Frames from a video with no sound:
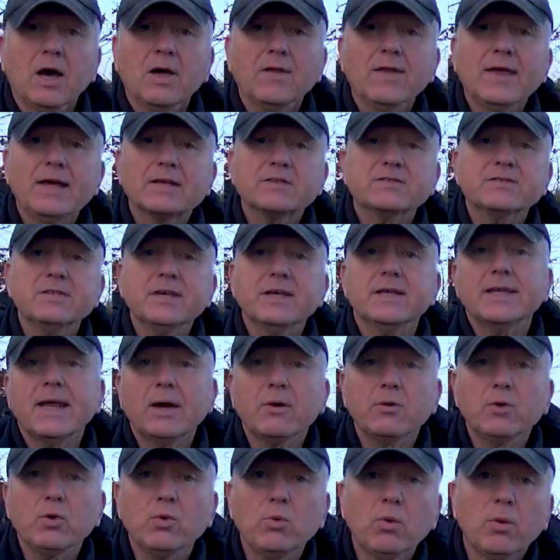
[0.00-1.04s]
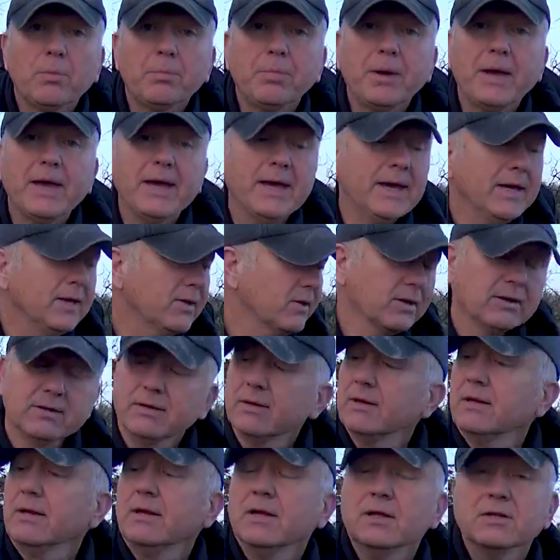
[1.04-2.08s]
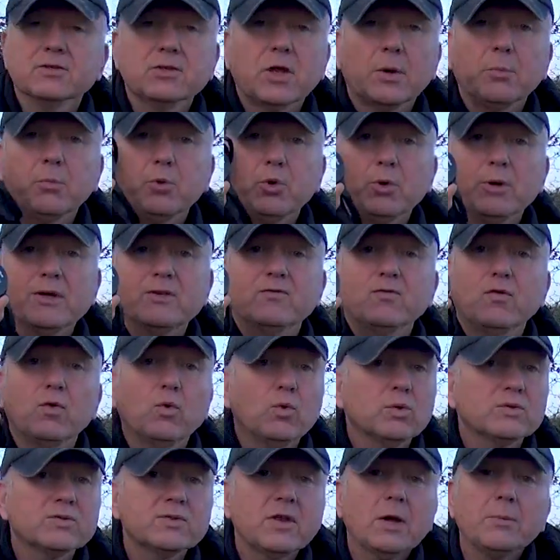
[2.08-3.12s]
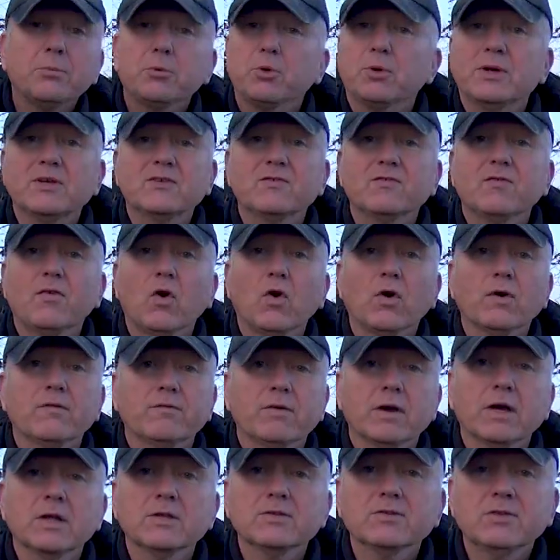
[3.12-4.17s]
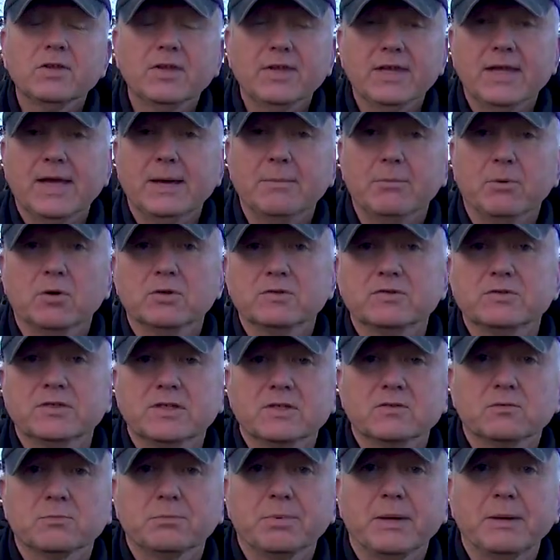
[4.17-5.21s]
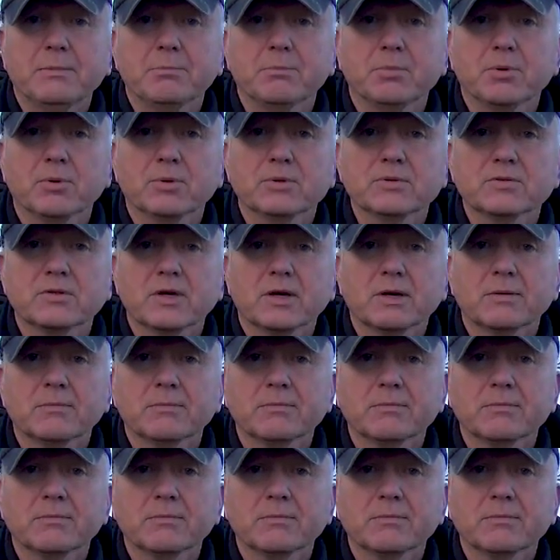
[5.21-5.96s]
And that's it. Now you are paired WS4, WS5 to the Mi6 pin pointer.